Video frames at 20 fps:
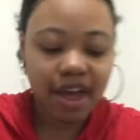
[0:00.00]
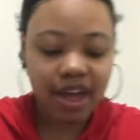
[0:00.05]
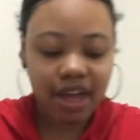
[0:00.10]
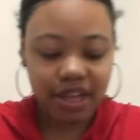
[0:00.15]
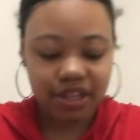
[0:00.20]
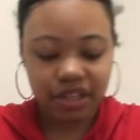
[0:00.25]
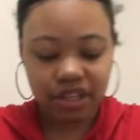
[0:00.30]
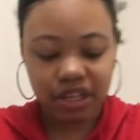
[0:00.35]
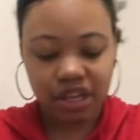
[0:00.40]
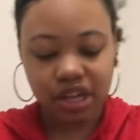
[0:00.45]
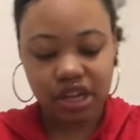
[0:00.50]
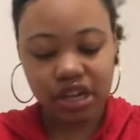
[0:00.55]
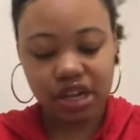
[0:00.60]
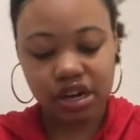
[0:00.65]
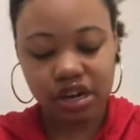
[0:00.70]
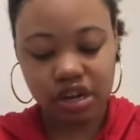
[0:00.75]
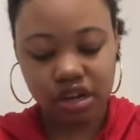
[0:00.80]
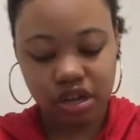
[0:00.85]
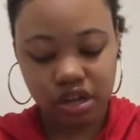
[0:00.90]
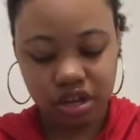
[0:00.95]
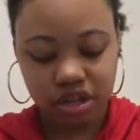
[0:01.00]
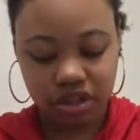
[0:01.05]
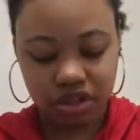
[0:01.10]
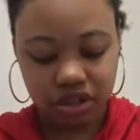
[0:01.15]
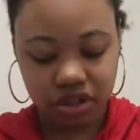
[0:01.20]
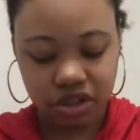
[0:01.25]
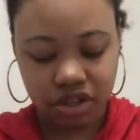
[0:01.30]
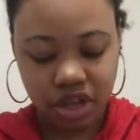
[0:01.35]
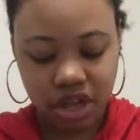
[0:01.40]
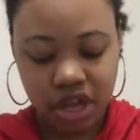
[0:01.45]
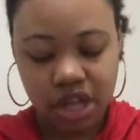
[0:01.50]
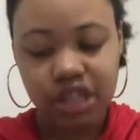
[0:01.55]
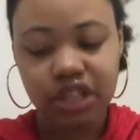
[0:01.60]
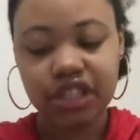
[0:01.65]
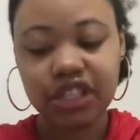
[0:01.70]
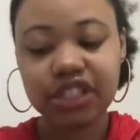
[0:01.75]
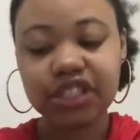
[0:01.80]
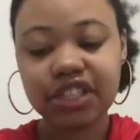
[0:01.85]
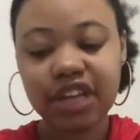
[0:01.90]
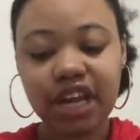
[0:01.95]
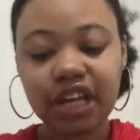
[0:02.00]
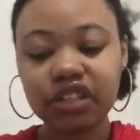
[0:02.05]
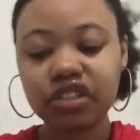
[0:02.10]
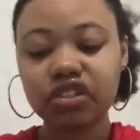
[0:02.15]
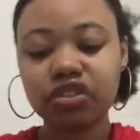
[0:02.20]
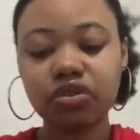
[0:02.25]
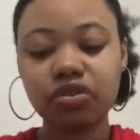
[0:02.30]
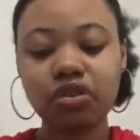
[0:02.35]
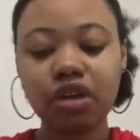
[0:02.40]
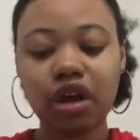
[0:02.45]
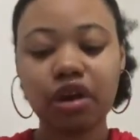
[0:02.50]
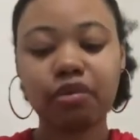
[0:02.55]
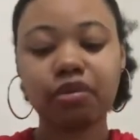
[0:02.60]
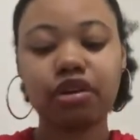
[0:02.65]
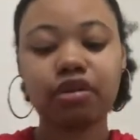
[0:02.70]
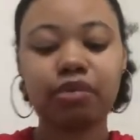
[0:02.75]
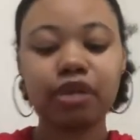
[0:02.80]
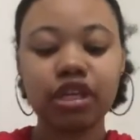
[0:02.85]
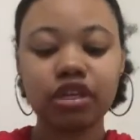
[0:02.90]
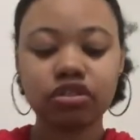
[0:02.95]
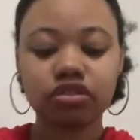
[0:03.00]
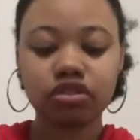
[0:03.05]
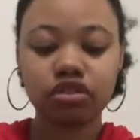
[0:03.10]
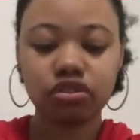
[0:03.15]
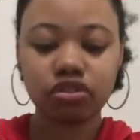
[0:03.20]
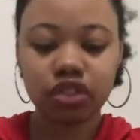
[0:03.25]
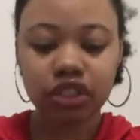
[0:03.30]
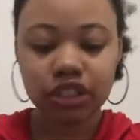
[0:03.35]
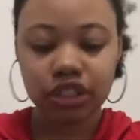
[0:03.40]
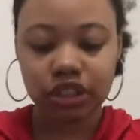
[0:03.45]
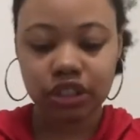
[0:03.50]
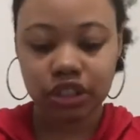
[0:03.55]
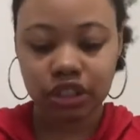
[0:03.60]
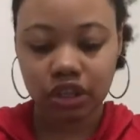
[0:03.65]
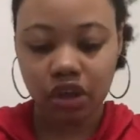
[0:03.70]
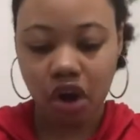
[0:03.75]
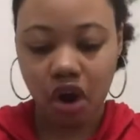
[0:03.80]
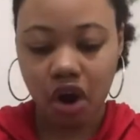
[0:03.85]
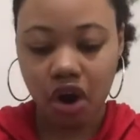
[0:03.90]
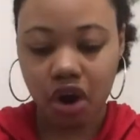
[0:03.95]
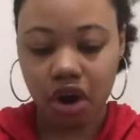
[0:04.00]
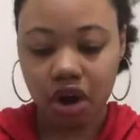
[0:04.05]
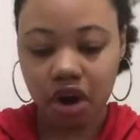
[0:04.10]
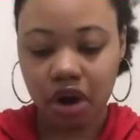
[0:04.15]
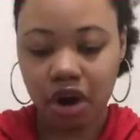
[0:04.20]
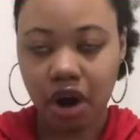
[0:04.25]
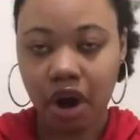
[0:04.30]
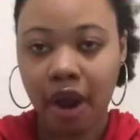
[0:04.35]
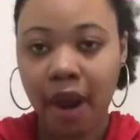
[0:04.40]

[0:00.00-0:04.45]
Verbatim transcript: And then these next two that I'm going to be introducing are